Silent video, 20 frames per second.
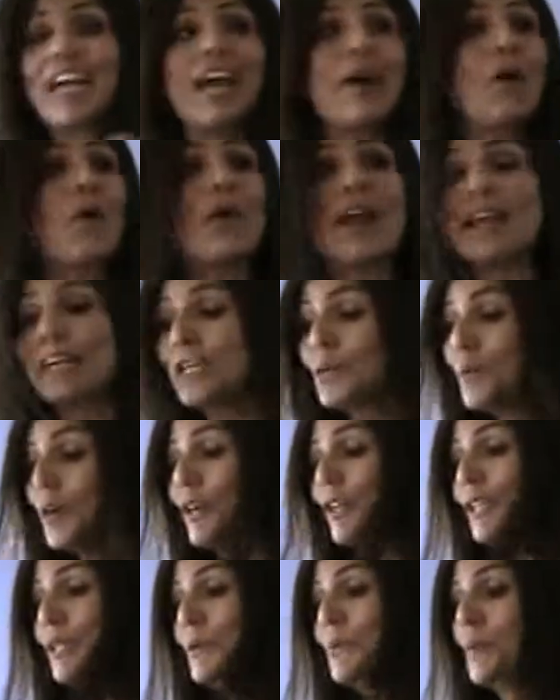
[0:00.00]
or
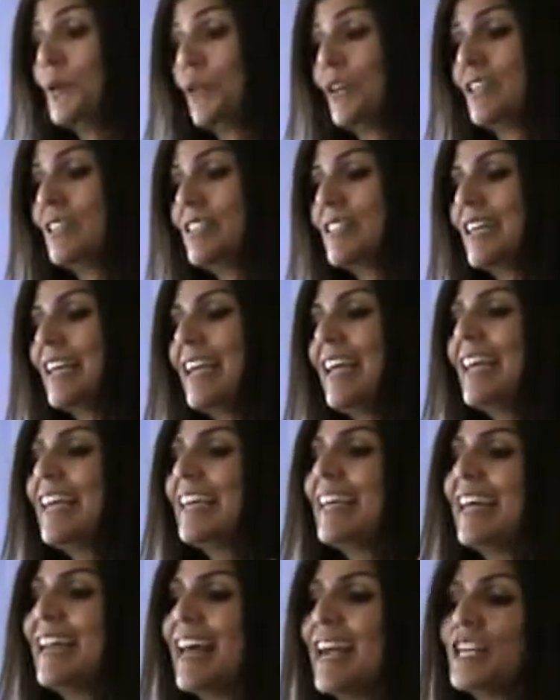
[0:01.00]
anywhere in the world
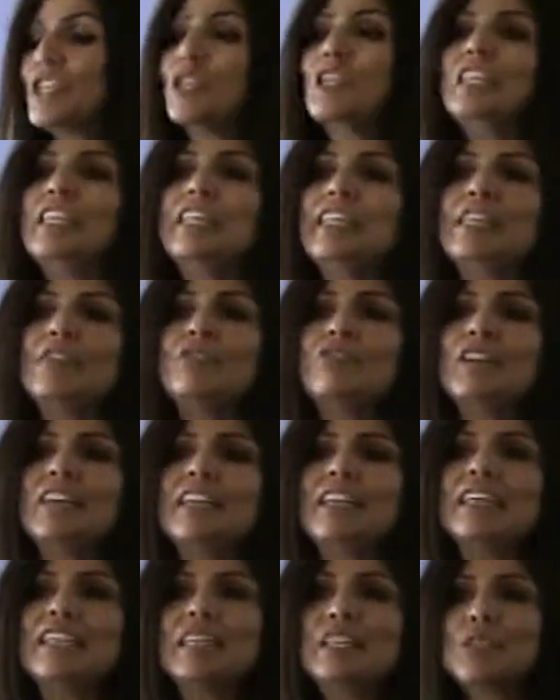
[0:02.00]
can actually live
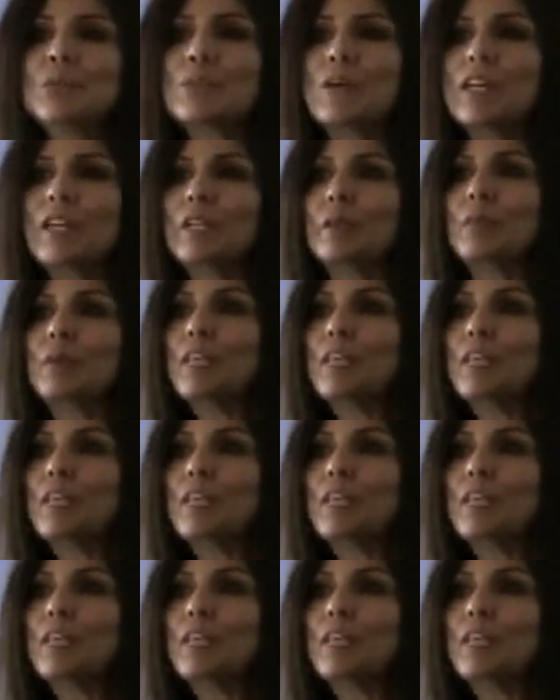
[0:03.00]
in Israel,